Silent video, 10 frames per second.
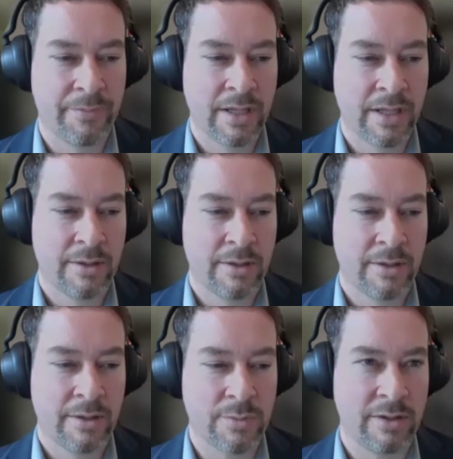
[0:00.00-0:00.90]
because
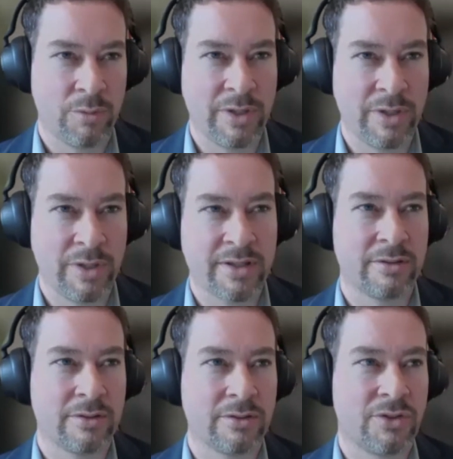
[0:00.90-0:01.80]
we don't
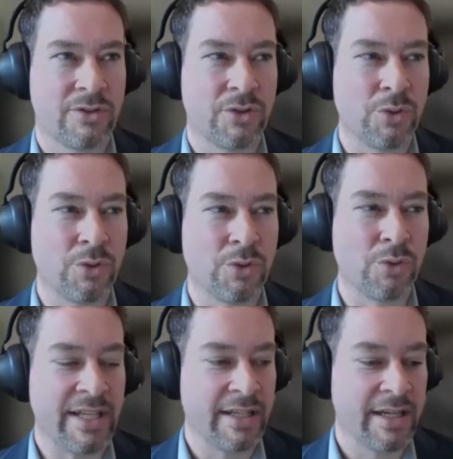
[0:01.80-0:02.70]
do
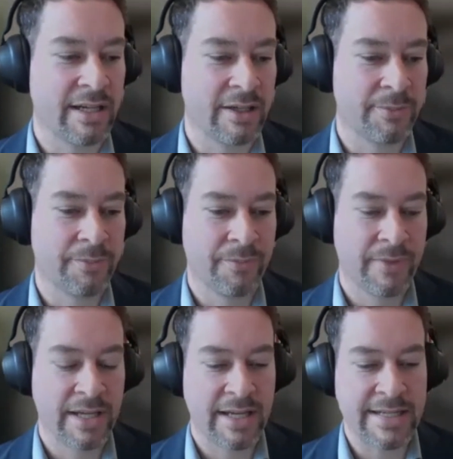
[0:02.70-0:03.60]
the
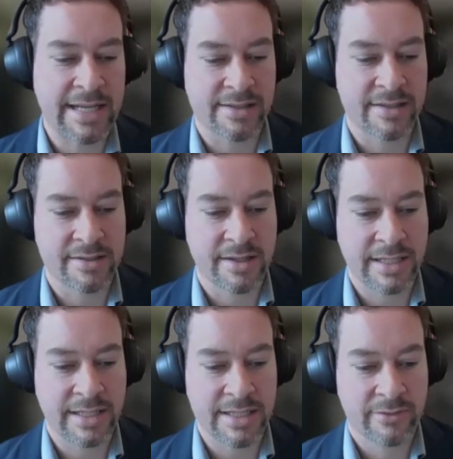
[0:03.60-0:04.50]
analysis, I
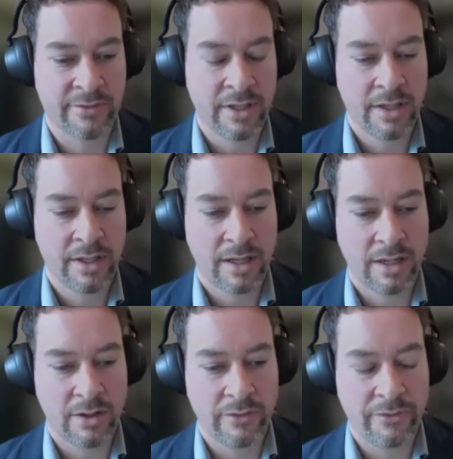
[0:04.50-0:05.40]
guess,
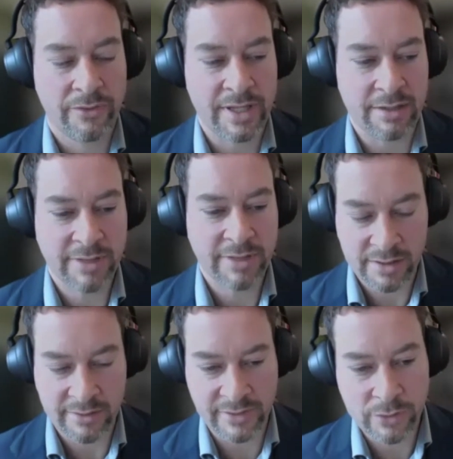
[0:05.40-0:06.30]
of the
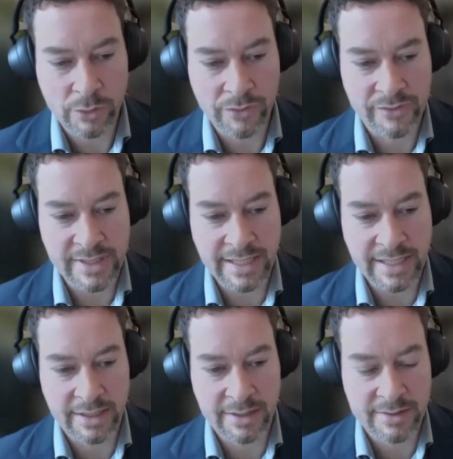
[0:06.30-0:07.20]
relative levels
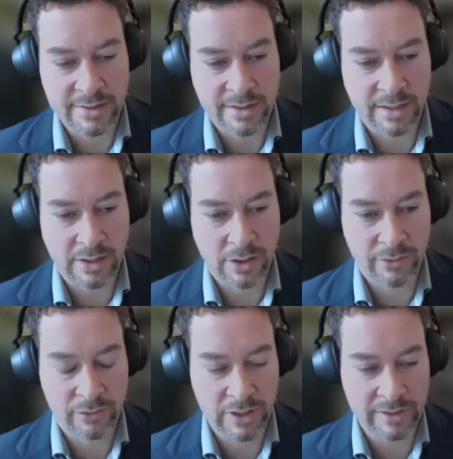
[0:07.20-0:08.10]
and
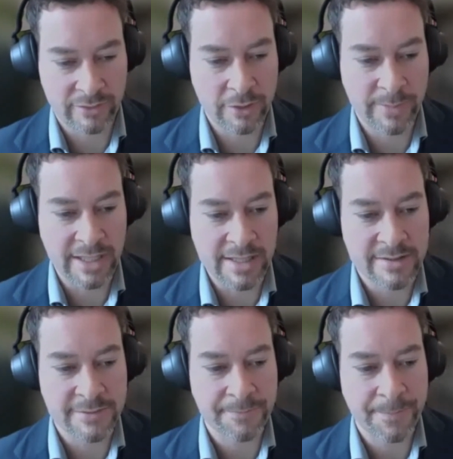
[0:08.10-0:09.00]
overland flow paths.